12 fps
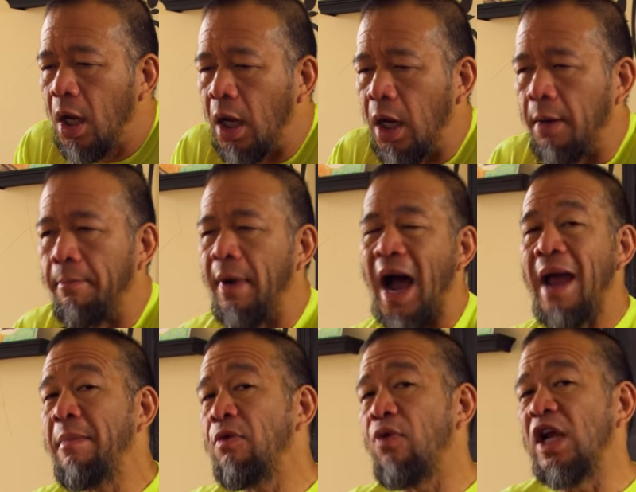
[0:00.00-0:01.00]

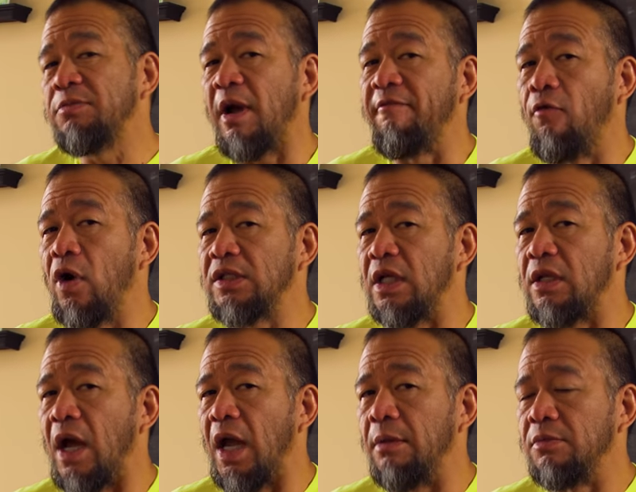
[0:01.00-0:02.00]
I may raise my voice at
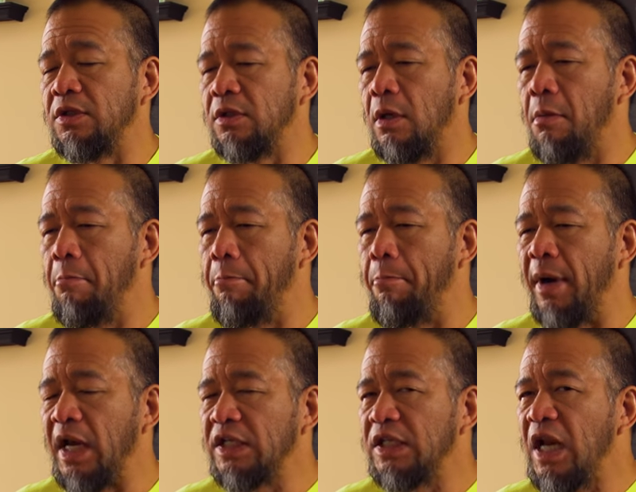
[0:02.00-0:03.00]
times,
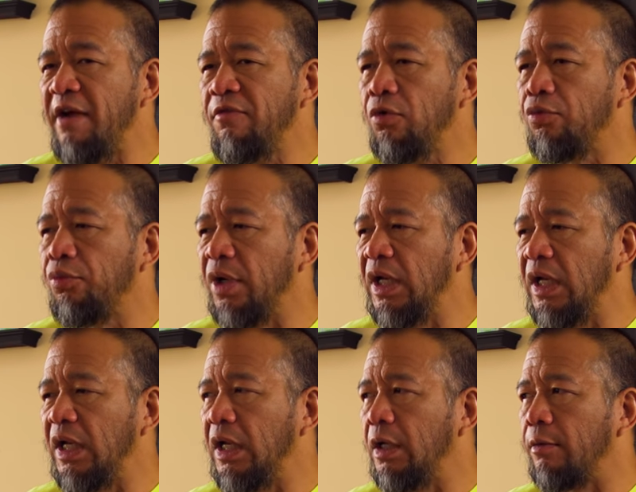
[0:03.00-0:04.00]
but it's never
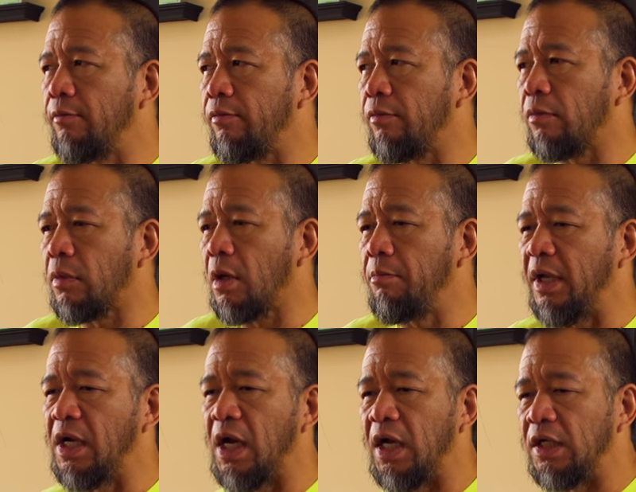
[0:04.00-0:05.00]
really
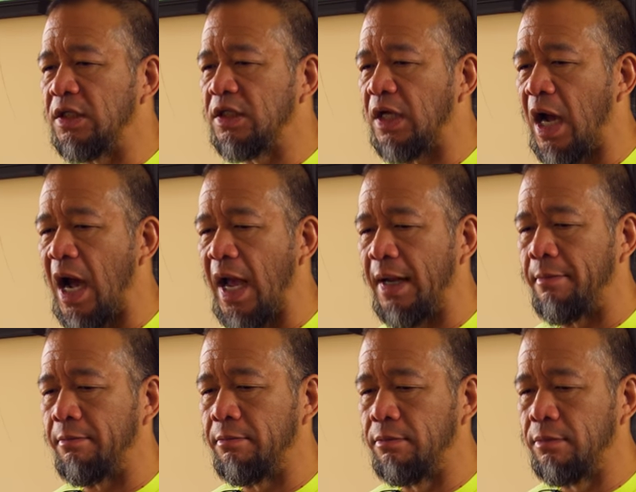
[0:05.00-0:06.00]
because
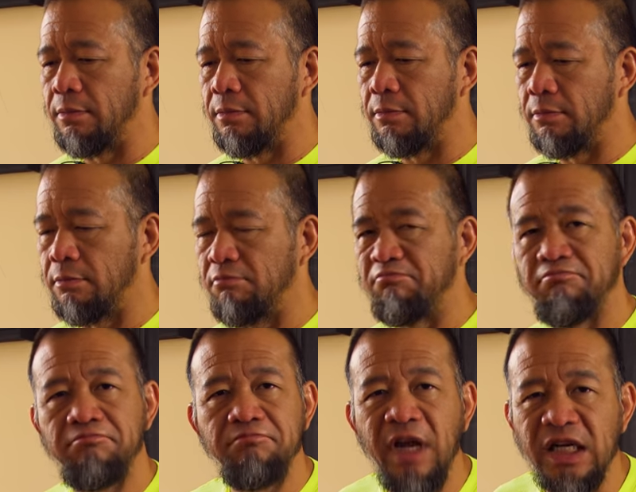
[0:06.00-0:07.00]
I'm
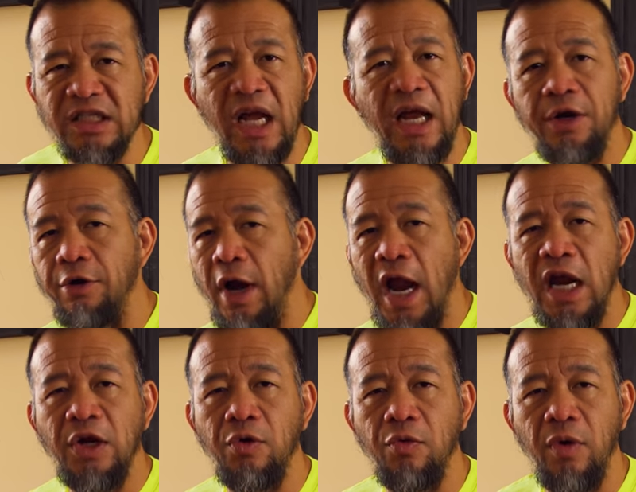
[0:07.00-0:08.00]
excited or
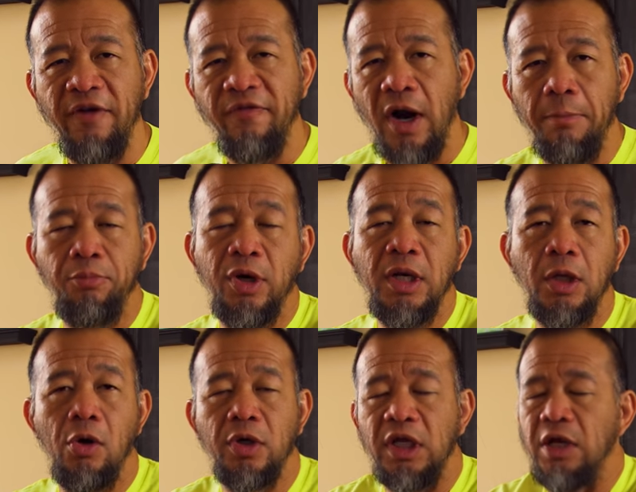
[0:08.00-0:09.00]
angry or whatever. I'm pretty
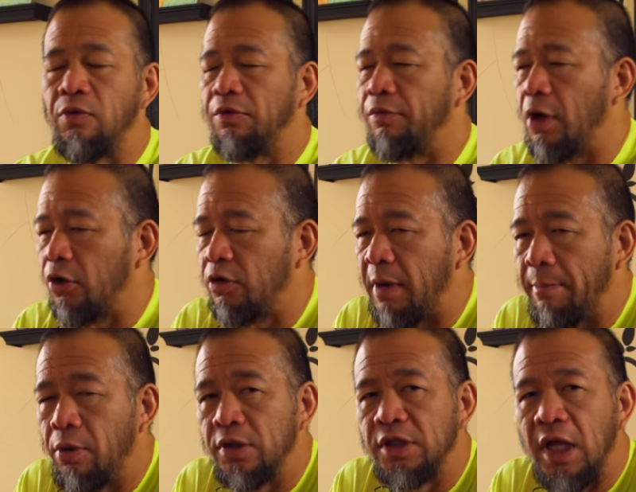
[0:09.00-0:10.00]
low key with regard to my
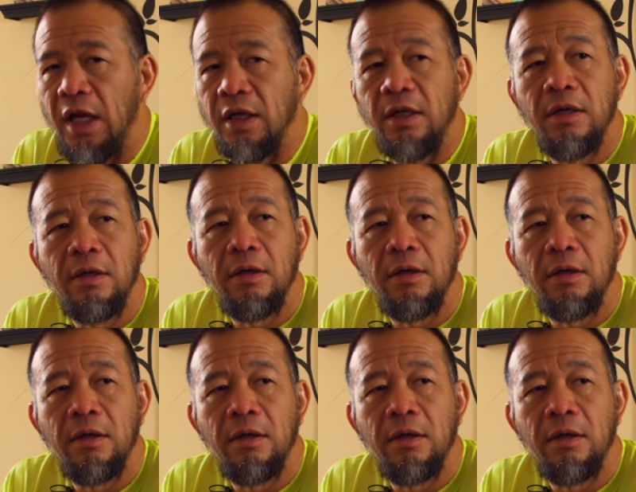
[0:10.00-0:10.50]
personality.